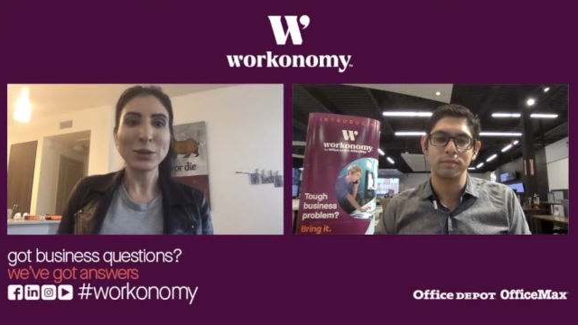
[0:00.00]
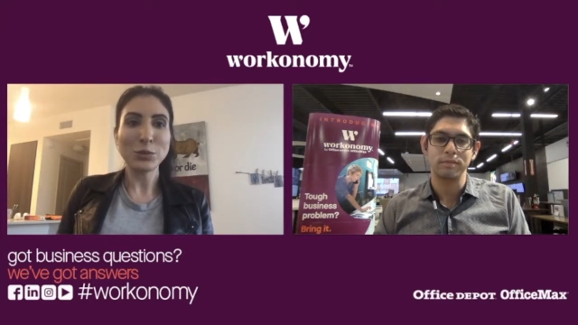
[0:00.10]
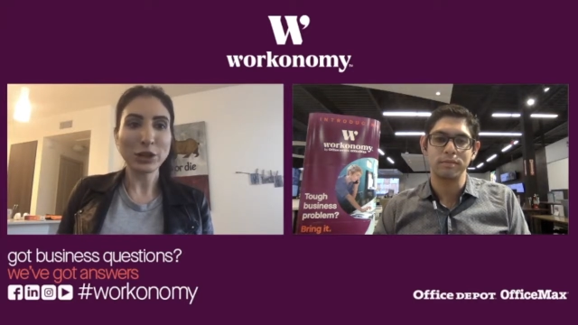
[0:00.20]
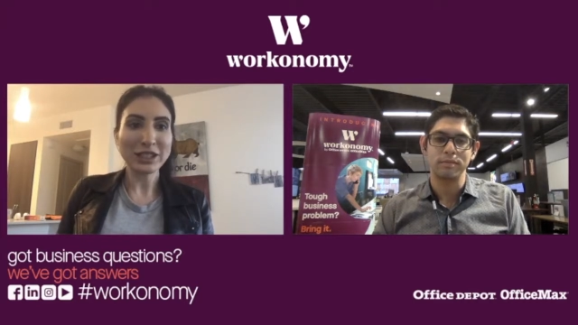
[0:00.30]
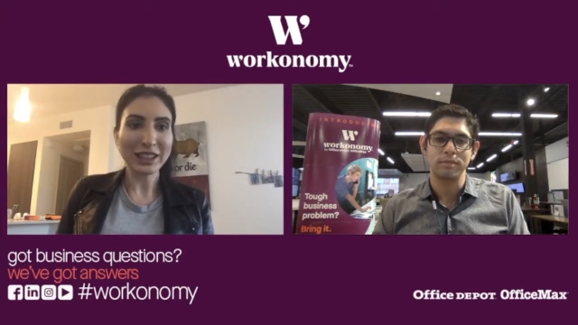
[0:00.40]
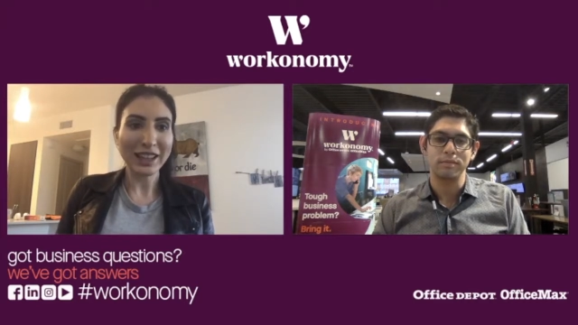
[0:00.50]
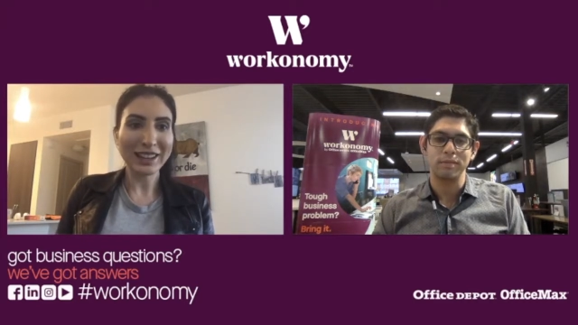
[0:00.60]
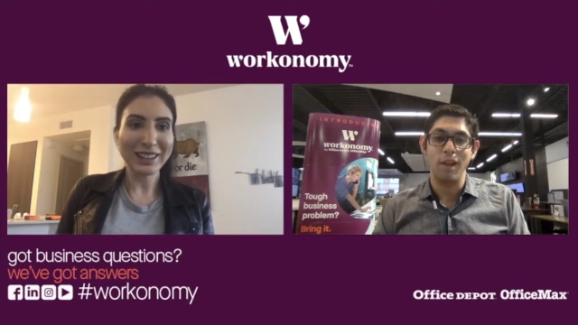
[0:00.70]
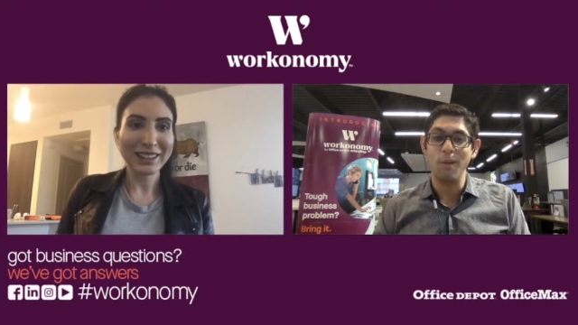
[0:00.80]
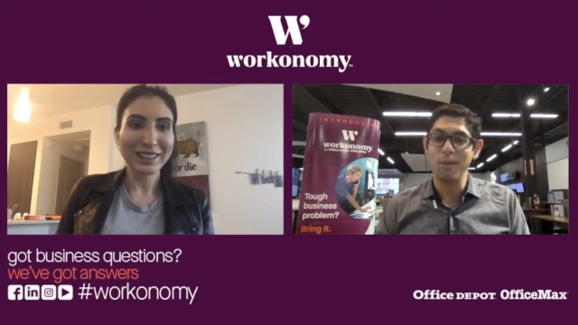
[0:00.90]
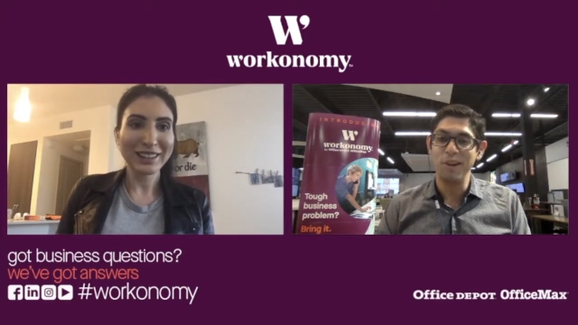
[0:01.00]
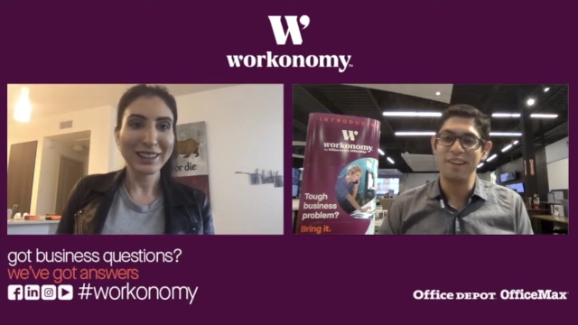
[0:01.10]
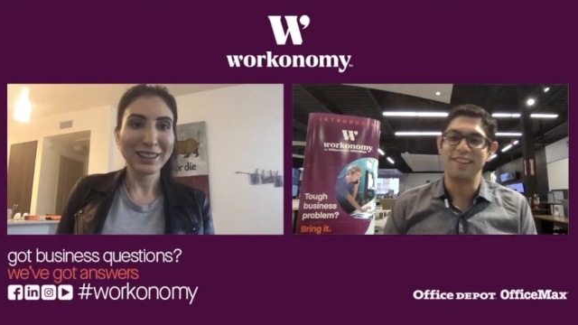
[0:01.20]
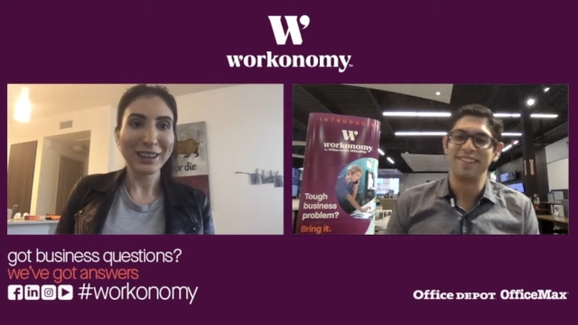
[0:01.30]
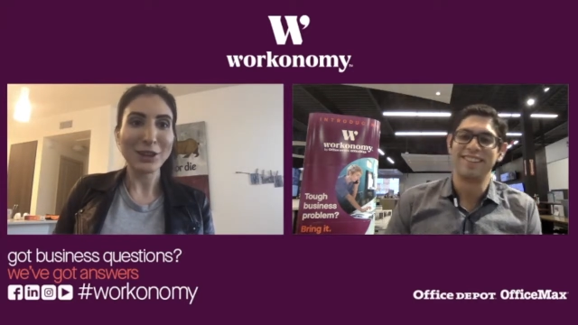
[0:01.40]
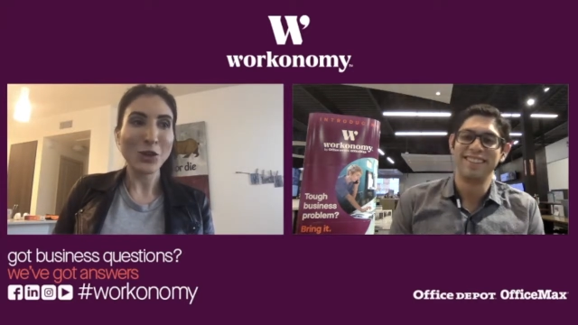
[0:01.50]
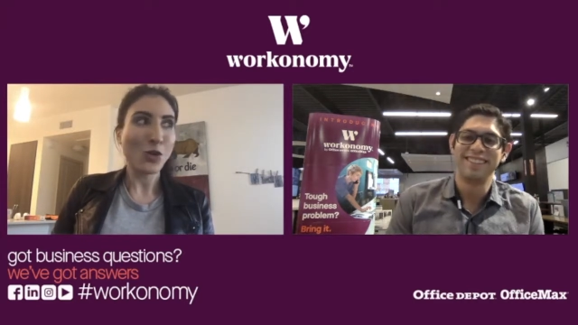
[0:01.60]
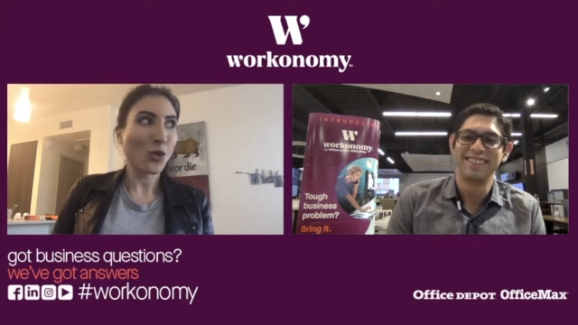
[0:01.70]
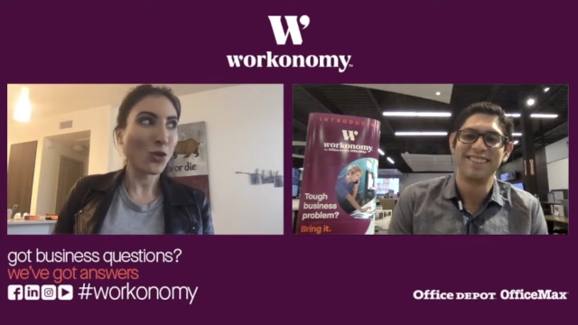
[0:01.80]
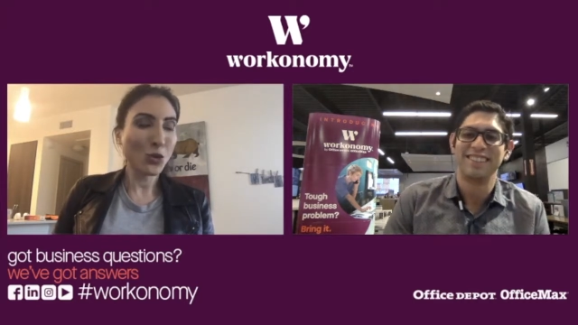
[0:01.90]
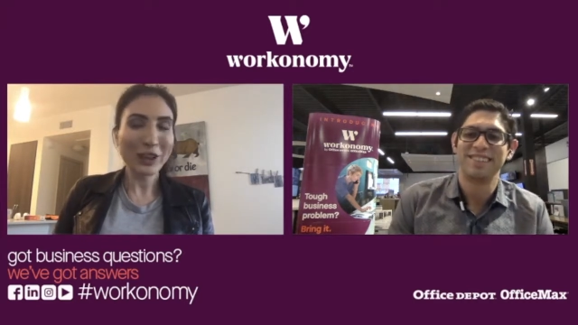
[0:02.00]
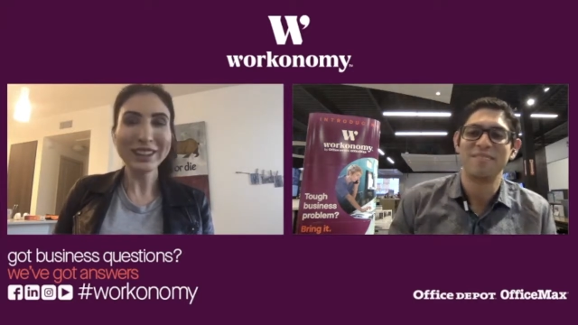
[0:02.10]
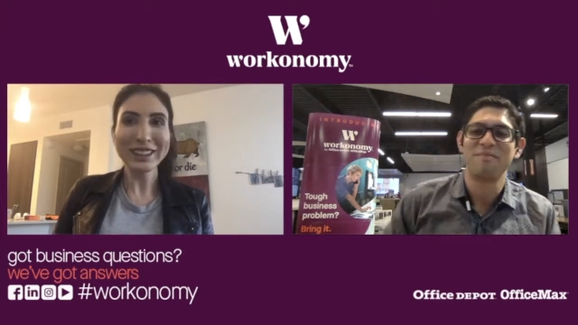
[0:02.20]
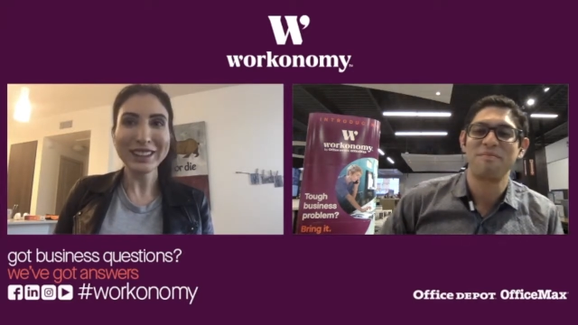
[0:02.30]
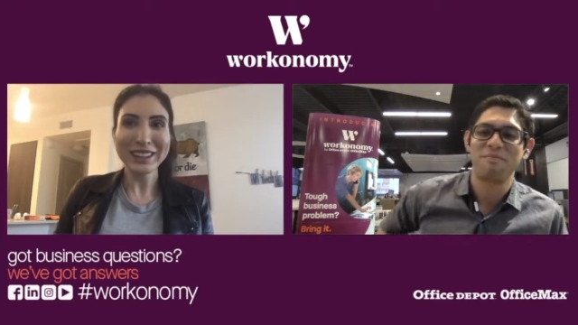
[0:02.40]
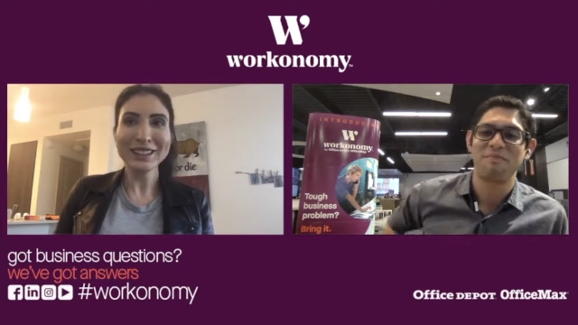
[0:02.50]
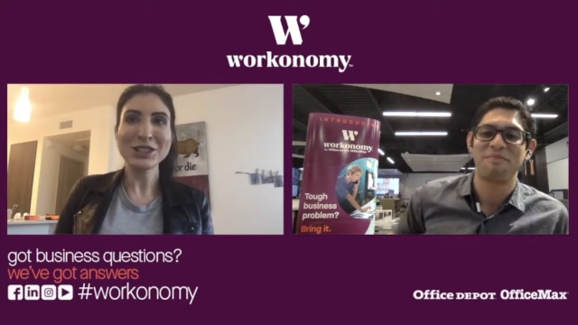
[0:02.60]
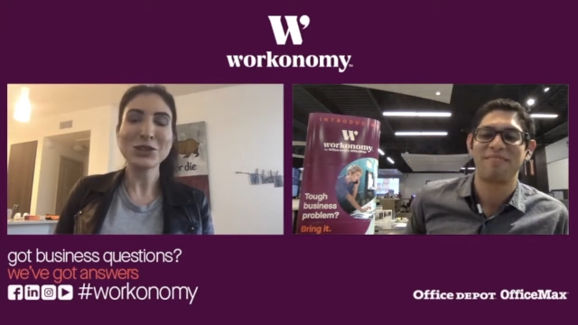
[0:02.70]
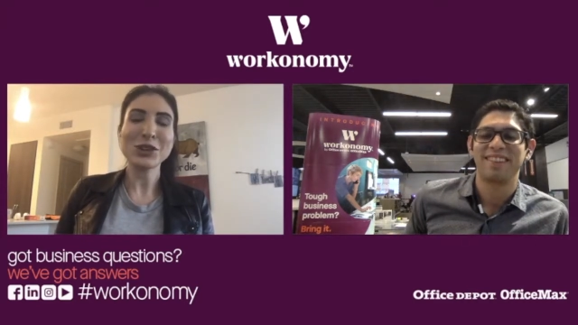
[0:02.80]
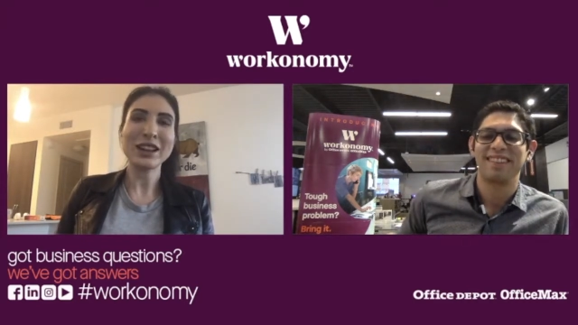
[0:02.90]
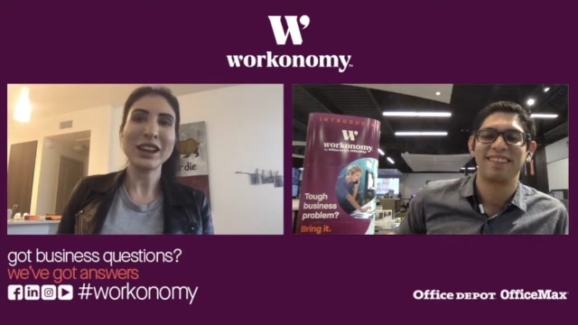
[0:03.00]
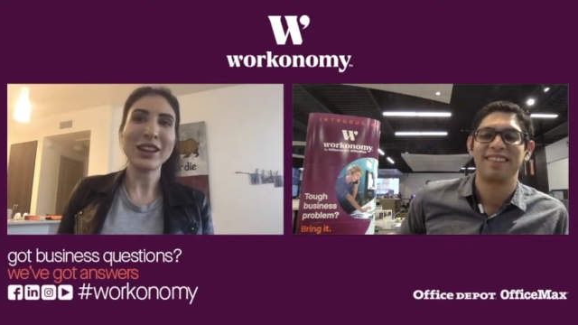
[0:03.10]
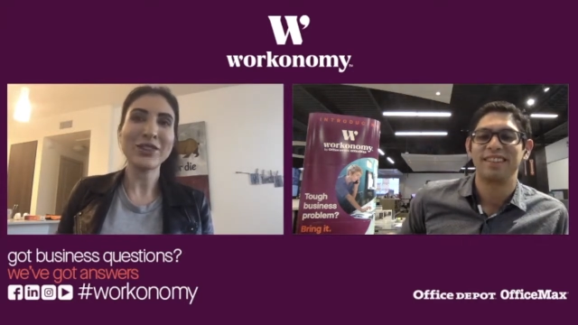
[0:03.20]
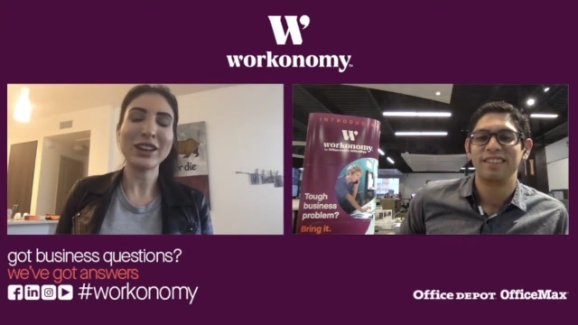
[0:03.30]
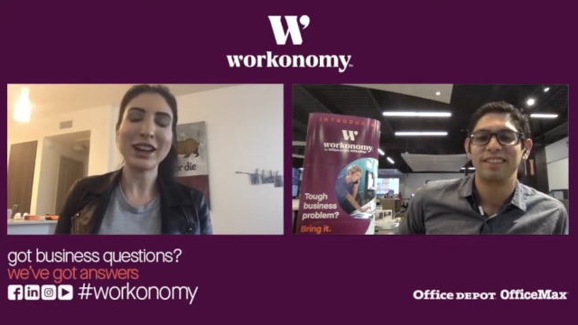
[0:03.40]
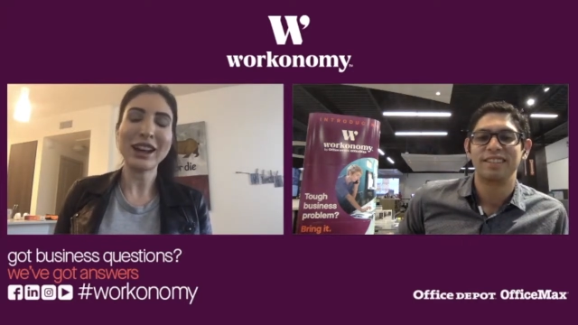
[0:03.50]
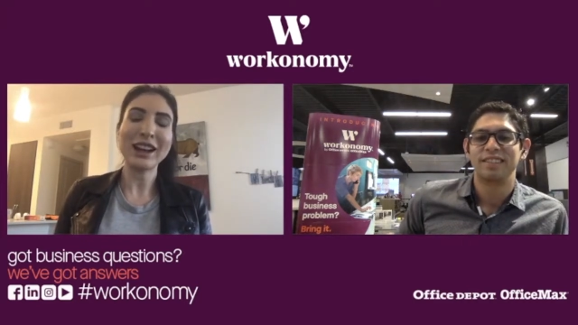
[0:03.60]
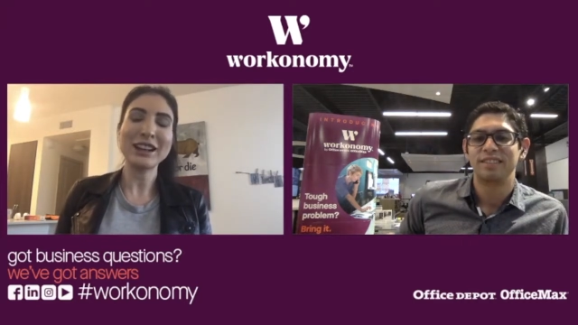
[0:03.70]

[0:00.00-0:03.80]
Speaker 1: books again.
Speaker 2: Oh, good. Like,
Speaker 1: really into it, and I've I need